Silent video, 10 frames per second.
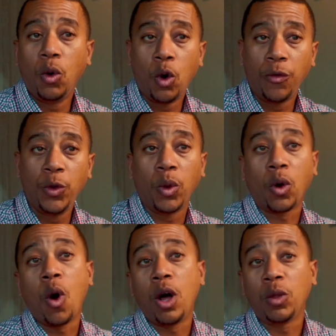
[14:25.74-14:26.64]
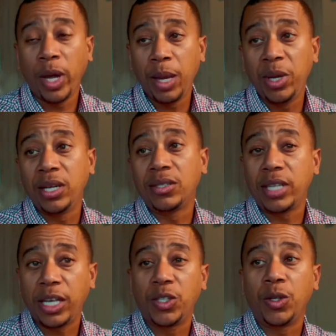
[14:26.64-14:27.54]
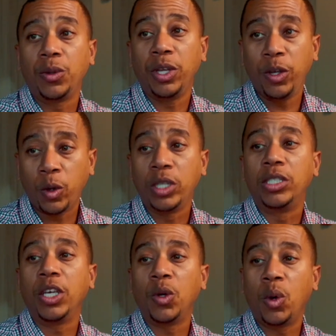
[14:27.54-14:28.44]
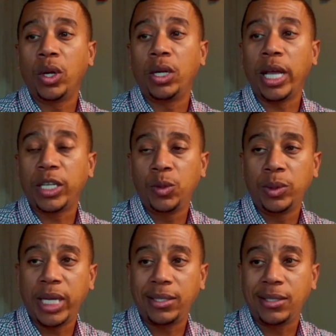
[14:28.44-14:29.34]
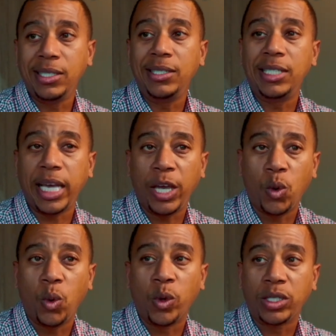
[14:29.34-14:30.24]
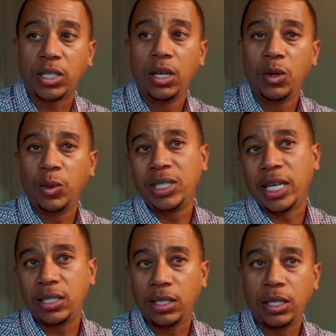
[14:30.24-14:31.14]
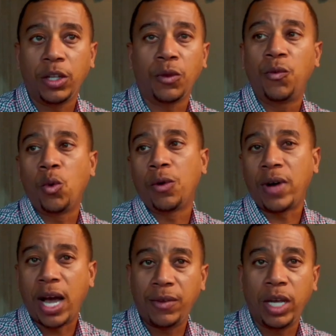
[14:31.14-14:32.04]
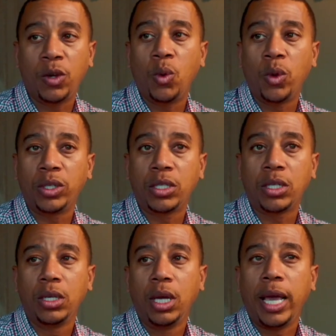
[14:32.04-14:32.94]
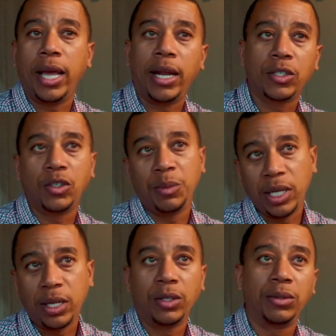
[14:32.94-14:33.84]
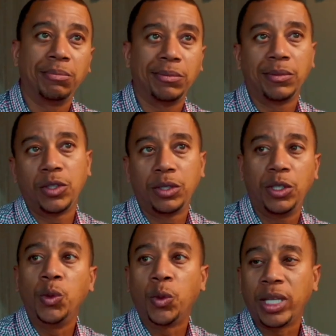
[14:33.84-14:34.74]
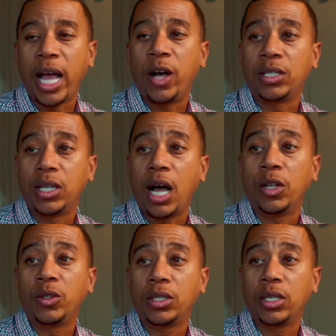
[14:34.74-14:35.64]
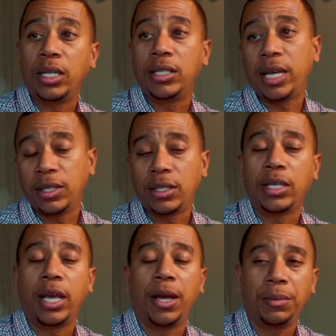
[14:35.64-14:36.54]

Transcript: Or if you want to go all the way and be an assessor, then you'll continue on, and next you will take the CCA course, which this is another 4 or 5 day course. Okay. And that's going to be another $2,000-$3,000 and take the exam.